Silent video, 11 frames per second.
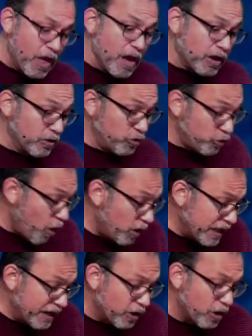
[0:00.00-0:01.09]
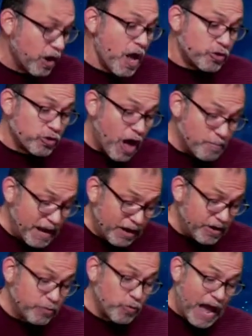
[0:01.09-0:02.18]
consoling her, saw
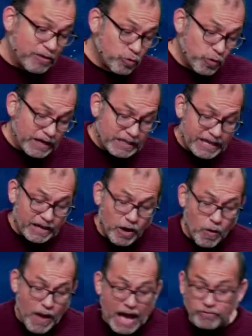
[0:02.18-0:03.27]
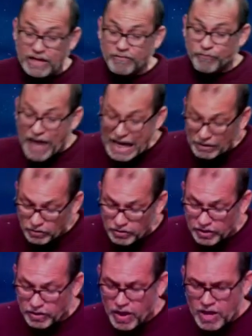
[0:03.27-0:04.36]
Mary rise quickly and go out, they followed her,